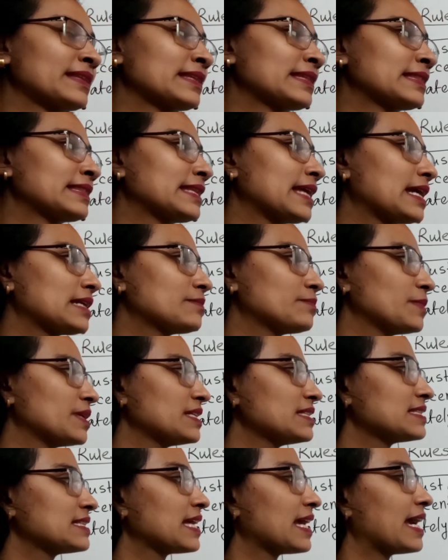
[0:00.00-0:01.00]
That
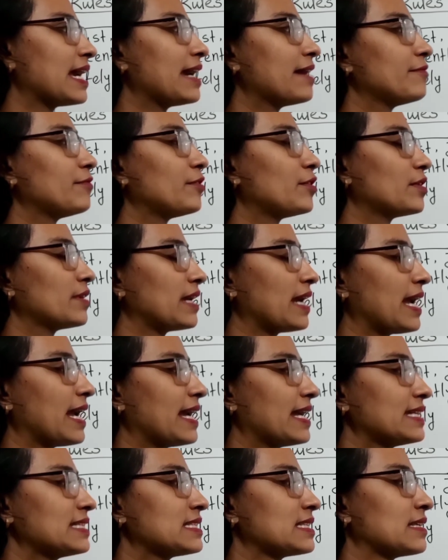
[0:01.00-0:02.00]
means have or
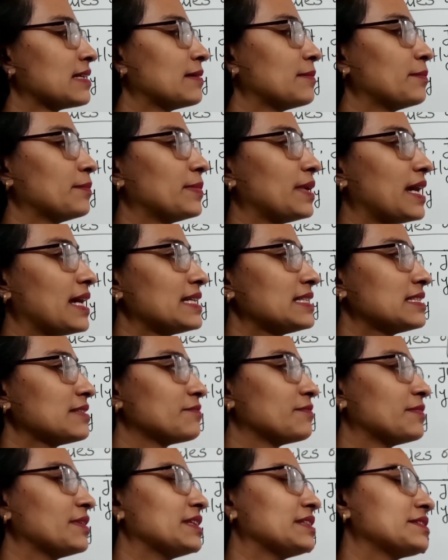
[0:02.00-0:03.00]
has plus
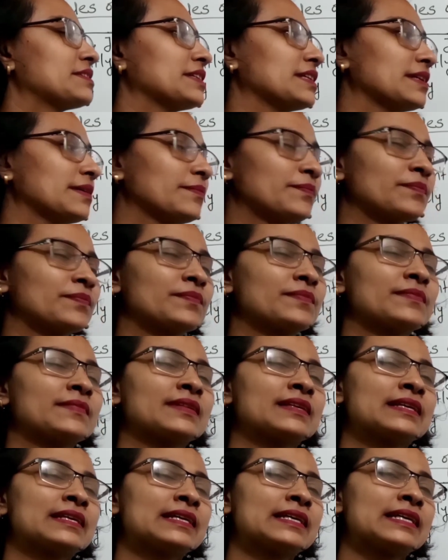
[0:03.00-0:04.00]
V3.
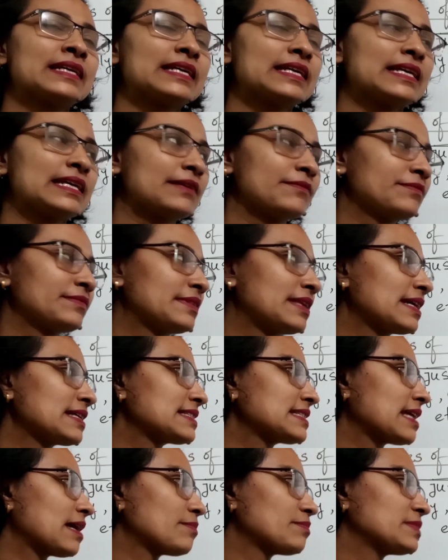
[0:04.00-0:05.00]
If the
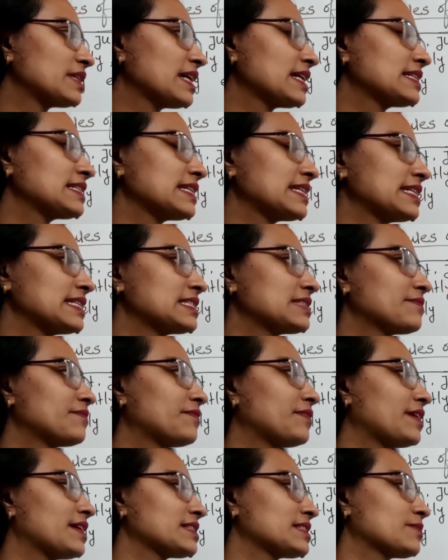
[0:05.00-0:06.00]
subject is
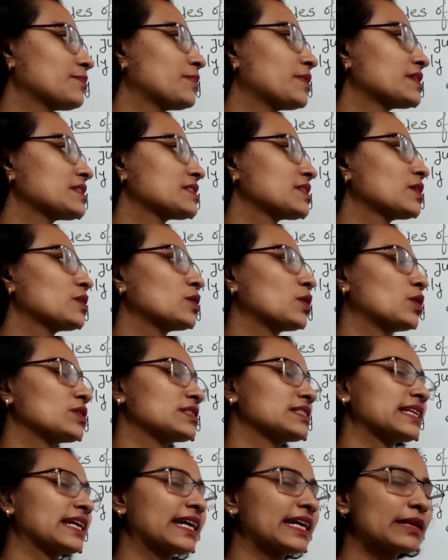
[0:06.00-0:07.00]
first person or
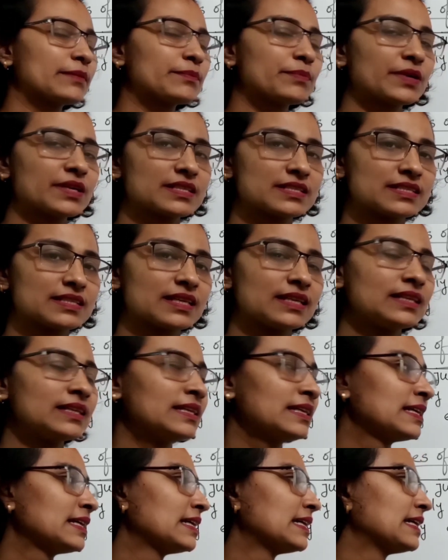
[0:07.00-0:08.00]
second person,
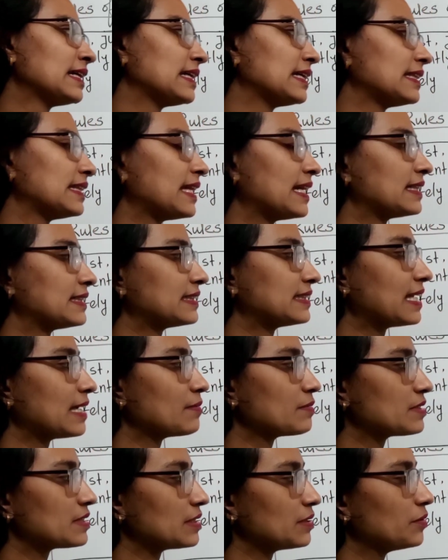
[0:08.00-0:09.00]
in that
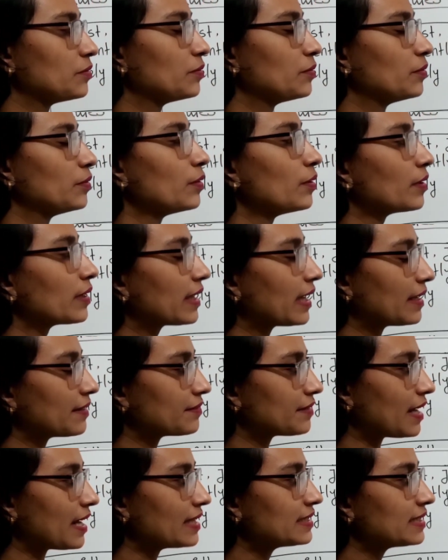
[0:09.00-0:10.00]
times you can
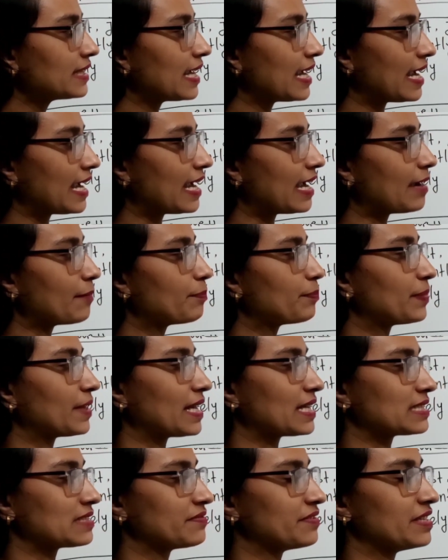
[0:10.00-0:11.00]
write have
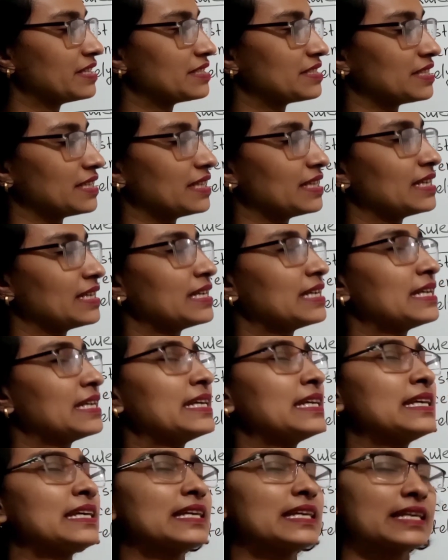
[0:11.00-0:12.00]
plus V3.
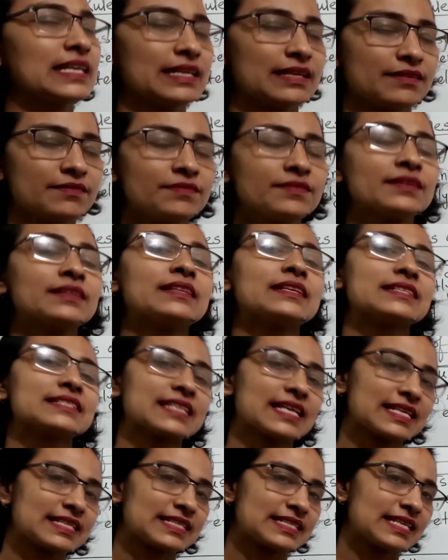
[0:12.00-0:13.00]
If the
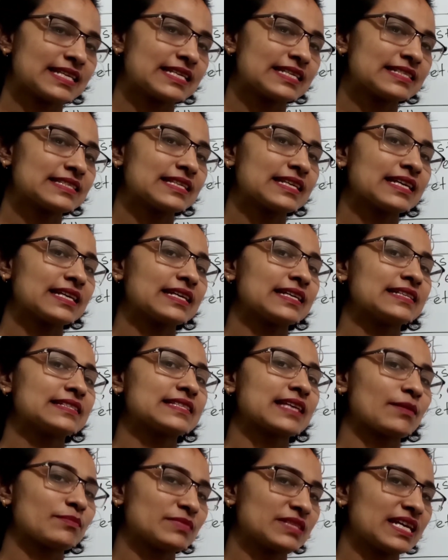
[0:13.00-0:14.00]
sentence
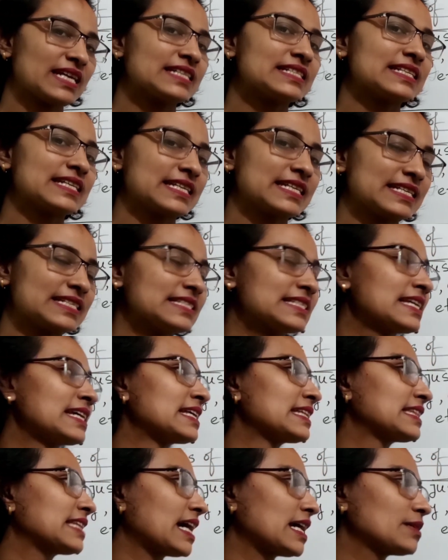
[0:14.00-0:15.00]
subject is
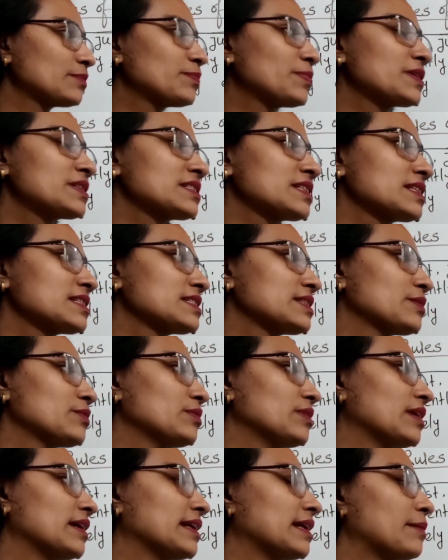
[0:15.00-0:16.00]
third person
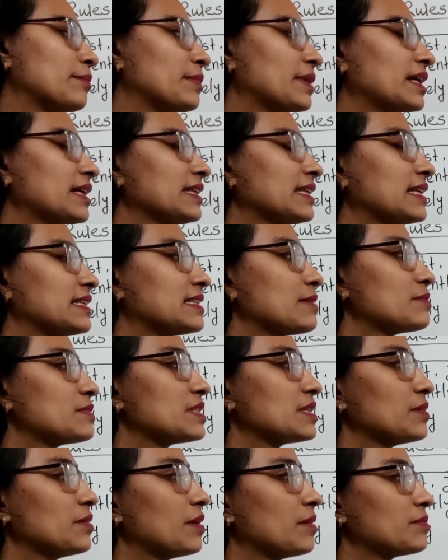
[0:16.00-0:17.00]
singular number, that means
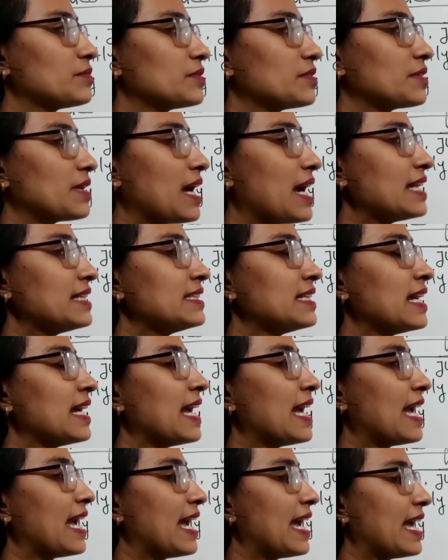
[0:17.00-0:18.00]
you have to write
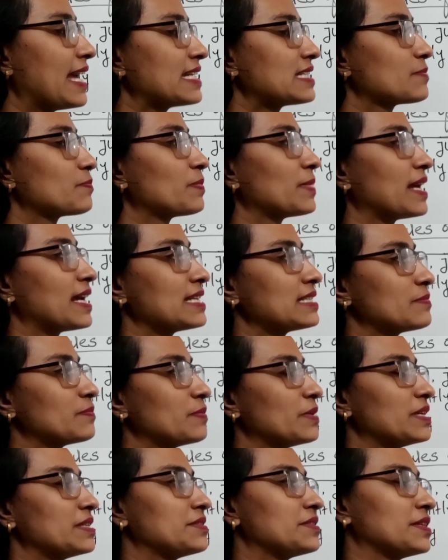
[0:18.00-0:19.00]
has plus
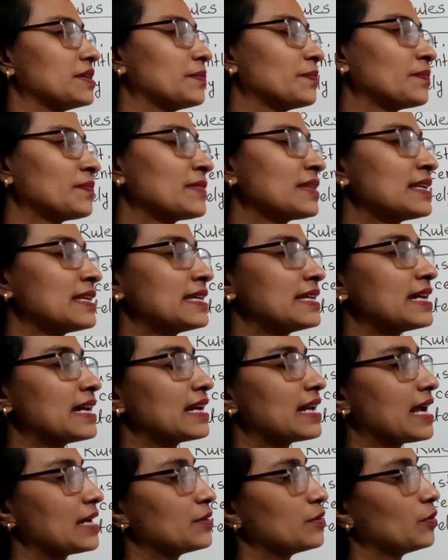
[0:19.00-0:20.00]
V3. Here
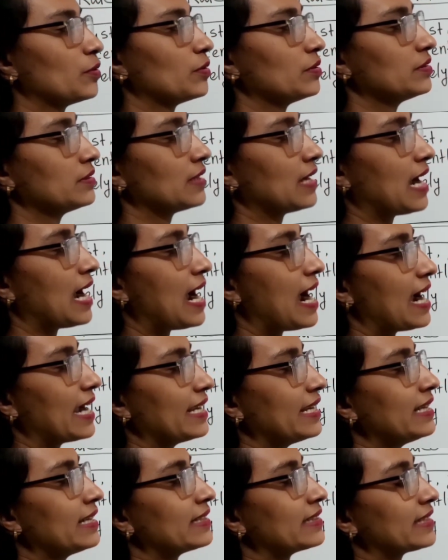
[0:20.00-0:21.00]
I wrote
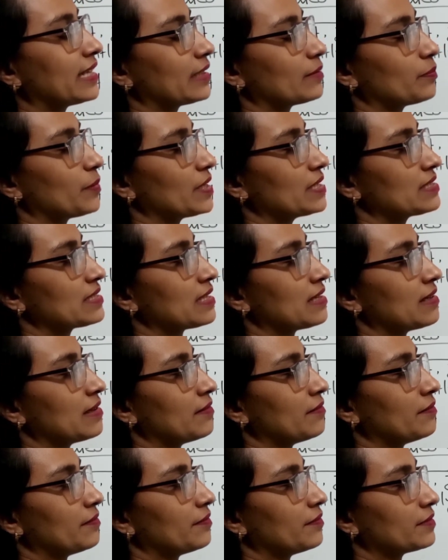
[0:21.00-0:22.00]
I, that means
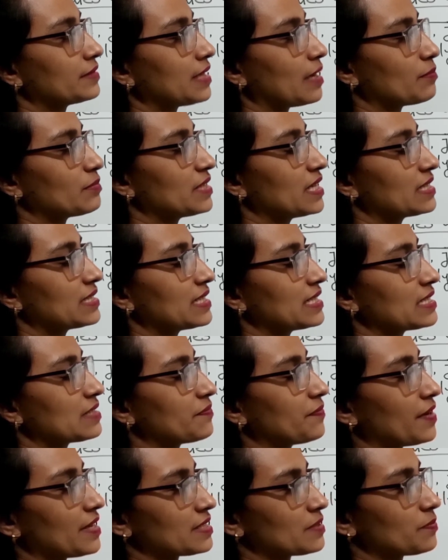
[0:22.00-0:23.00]
subject is
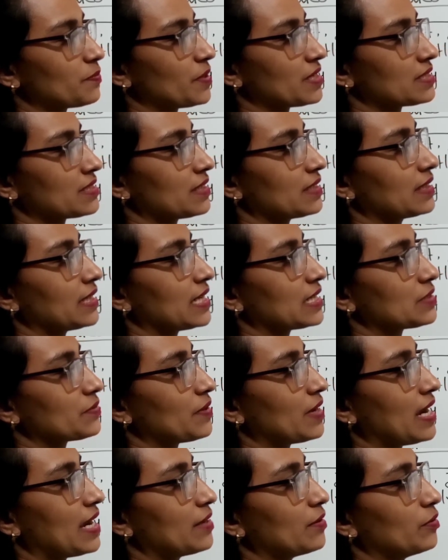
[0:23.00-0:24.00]
first person, that's
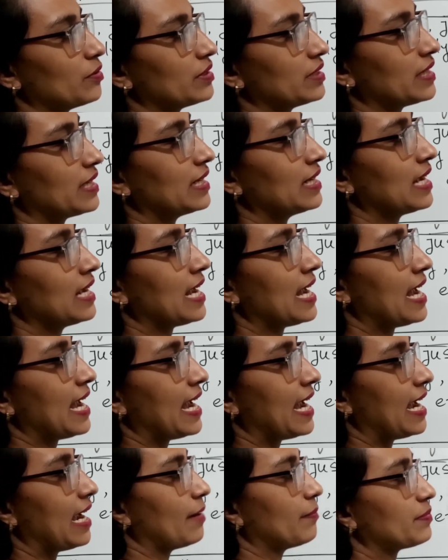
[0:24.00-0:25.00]
why I wrote here
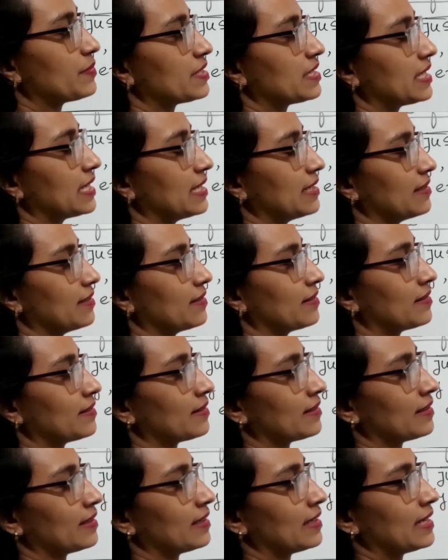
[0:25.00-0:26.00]
have seen
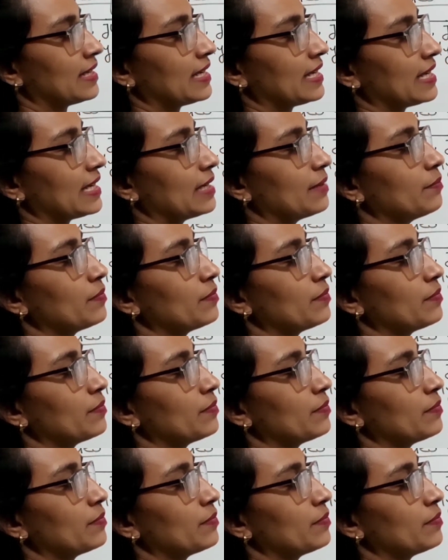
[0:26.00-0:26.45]
him